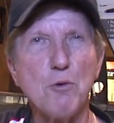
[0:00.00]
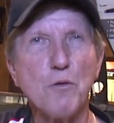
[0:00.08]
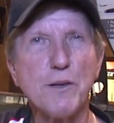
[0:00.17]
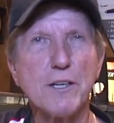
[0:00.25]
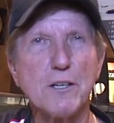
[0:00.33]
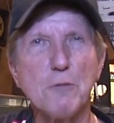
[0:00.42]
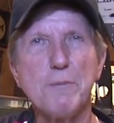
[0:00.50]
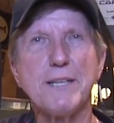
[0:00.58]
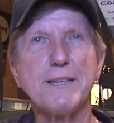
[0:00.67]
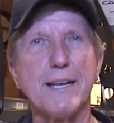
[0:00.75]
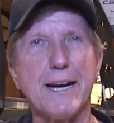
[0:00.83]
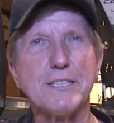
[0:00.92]
move it a little
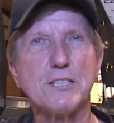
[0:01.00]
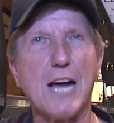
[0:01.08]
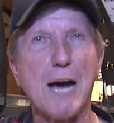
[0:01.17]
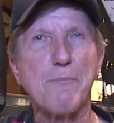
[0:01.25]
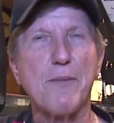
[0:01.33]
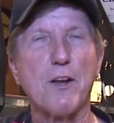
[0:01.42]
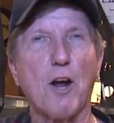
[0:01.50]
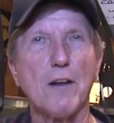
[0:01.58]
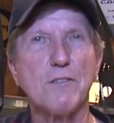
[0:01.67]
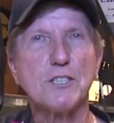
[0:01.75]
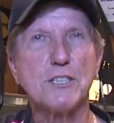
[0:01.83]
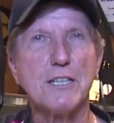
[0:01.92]
bit, then I stop, then all
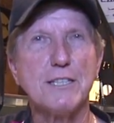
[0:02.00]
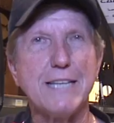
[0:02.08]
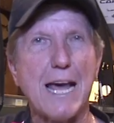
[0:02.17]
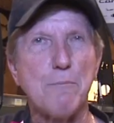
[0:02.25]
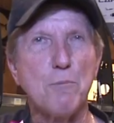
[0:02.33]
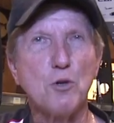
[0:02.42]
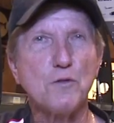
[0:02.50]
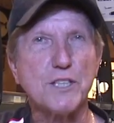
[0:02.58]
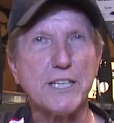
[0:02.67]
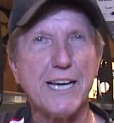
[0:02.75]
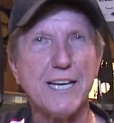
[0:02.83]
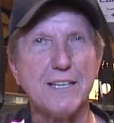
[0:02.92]
of a sudden that moves
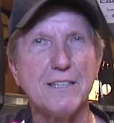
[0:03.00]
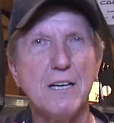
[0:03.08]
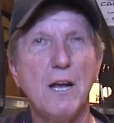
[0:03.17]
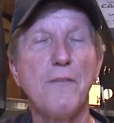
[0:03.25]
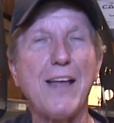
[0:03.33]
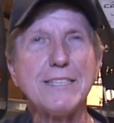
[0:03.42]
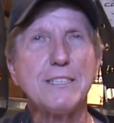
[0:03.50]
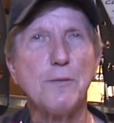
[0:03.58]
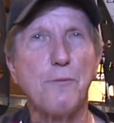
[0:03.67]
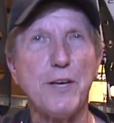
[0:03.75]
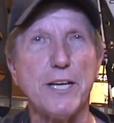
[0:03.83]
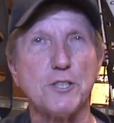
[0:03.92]
again. That's the
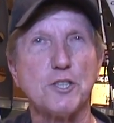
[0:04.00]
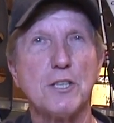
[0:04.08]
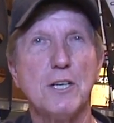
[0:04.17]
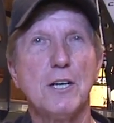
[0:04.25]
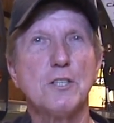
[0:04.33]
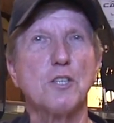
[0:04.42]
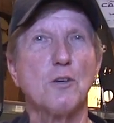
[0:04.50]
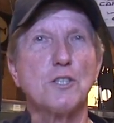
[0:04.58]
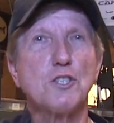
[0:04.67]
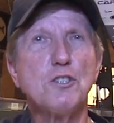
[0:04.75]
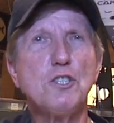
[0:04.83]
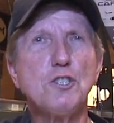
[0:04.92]
fish. So
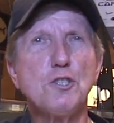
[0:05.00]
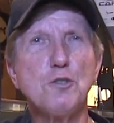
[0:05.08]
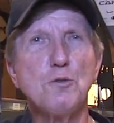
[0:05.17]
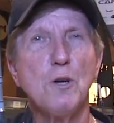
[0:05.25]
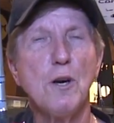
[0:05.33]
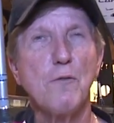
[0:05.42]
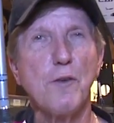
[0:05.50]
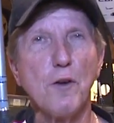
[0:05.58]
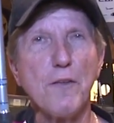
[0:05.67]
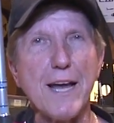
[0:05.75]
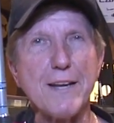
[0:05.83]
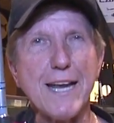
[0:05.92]
as soon as you
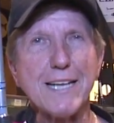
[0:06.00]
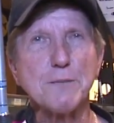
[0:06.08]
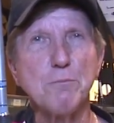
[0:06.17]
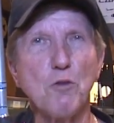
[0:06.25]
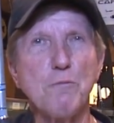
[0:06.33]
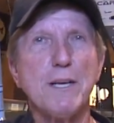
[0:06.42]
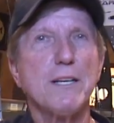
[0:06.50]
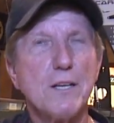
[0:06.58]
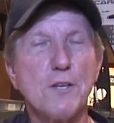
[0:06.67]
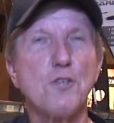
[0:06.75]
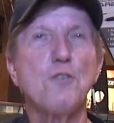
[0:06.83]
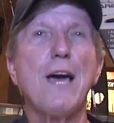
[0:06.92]
feel that next movement,
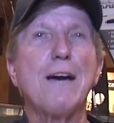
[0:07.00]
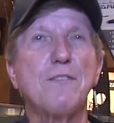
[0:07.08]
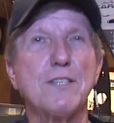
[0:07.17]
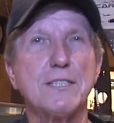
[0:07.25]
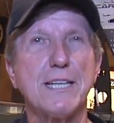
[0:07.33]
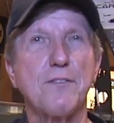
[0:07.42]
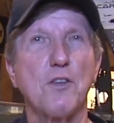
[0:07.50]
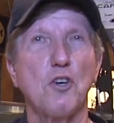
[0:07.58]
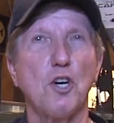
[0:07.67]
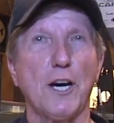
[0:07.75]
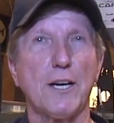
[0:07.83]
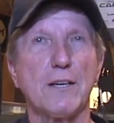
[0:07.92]
you have to set the
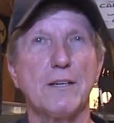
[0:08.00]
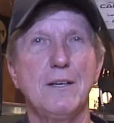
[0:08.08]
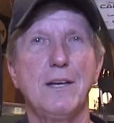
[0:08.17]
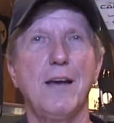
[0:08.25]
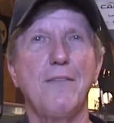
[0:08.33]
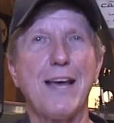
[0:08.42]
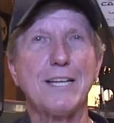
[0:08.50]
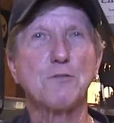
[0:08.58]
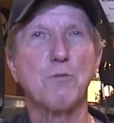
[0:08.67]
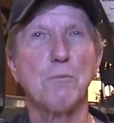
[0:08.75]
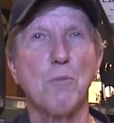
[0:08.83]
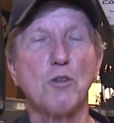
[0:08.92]
hook. And
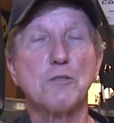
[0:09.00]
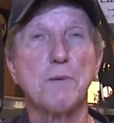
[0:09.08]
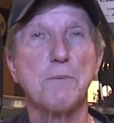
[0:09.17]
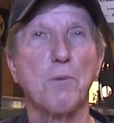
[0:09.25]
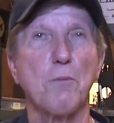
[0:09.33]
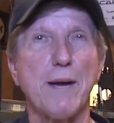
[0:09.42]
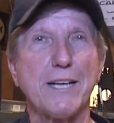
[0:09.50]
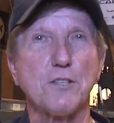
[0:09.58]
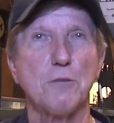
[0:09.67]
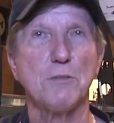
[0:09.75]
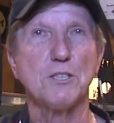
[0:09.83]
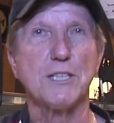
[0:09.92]
that's where most people make
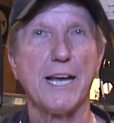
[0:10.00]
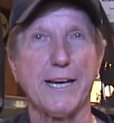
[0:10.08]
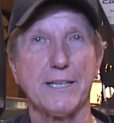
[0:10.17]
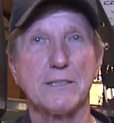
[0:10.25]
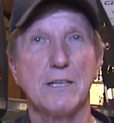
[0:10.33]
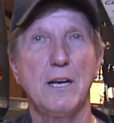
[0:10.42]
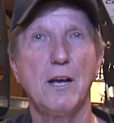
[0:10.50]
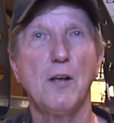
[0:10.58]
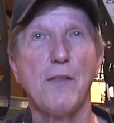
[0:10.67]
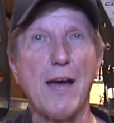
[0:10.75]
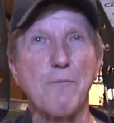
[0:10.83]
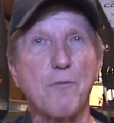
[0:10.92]
their mistakes.
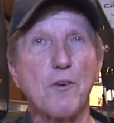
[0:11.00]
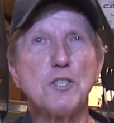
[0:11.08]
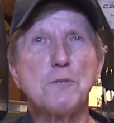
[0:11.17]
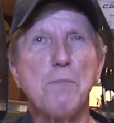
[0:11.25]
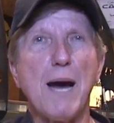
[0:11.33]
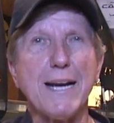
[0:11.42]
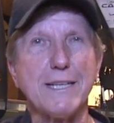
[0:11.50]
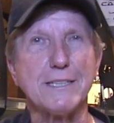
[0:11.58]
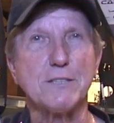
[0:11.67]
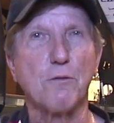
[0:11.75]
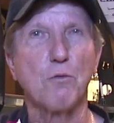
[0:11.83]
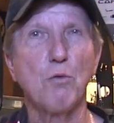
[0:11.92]
That first bite
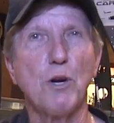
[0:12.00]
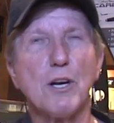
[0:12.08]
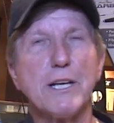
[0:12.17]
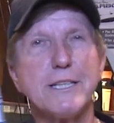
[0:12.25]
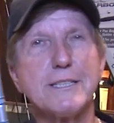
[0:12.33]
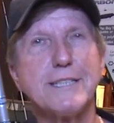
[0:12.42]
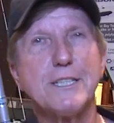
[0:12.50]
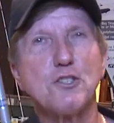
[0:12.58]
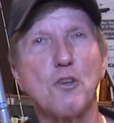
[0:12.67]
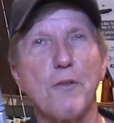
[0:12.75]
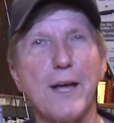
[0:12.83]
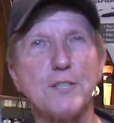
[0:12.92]
is really
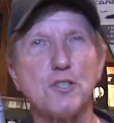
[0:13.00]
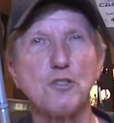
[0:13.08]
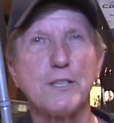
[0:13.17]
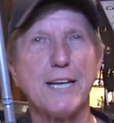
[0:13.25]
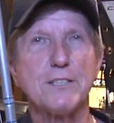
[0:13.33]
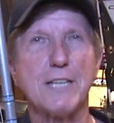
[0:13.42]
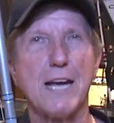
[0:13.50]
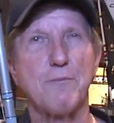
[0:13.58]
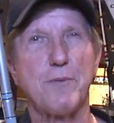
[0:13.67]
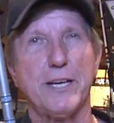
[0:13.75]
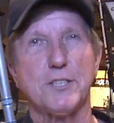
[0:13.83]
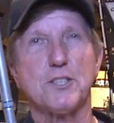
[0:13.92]
essential that you catch that
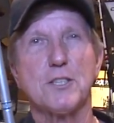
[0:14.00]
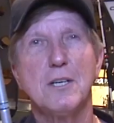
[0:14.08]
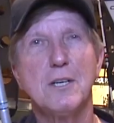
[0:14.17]
fish.